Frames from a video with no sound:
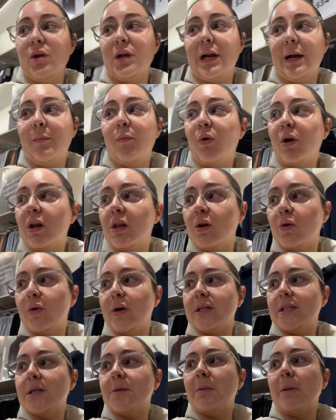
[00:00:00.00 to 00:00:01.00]
and I'm one of the
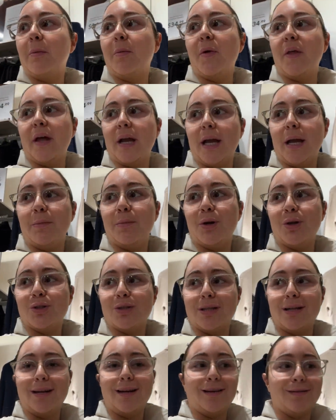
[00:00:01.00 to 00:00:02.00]
crazy people that came here
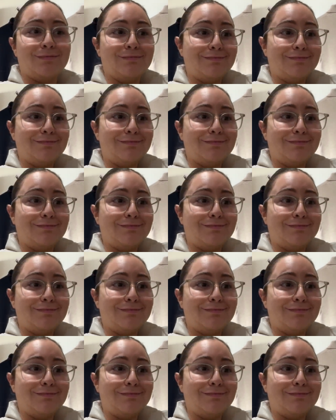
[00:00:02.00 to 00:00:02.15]
today.